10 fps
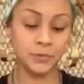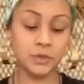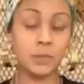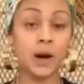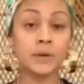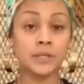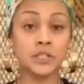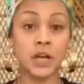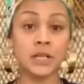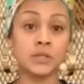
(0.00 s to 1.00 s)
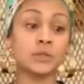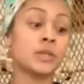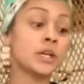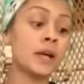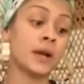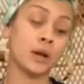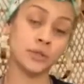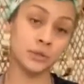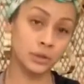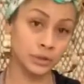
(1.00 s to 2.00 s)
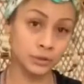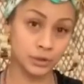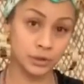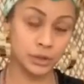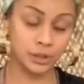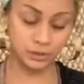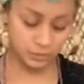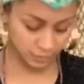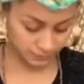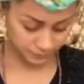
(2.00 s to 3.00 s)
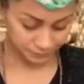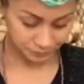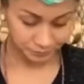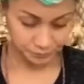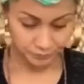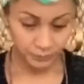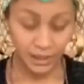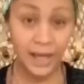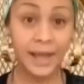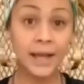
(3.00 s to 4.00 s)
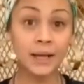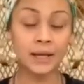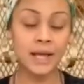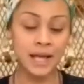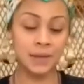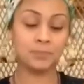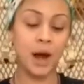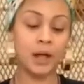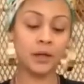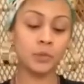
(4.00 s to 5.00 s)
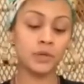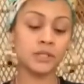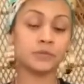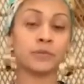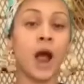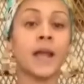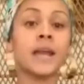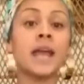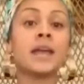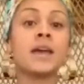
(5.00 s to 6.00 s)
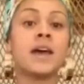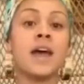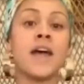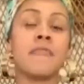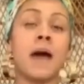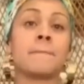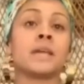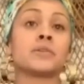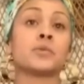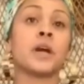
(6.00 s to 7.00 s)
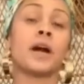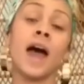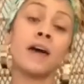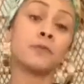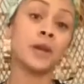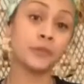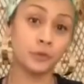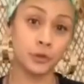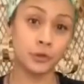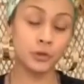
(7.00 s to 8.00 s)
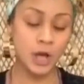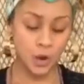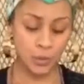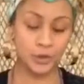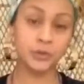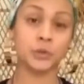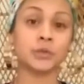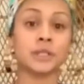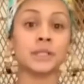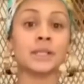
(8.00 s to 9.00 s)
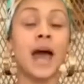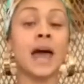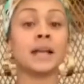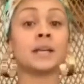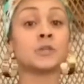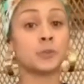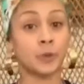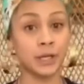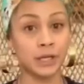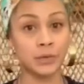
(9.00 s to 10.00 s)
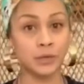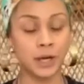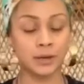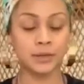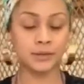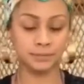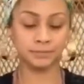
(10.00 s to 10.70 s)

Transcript: Tomorrow is the Chinese New Year and also the Lunar New Year. And symbolic is Friday, and that means we are halfway through winter solstice and spring equinox.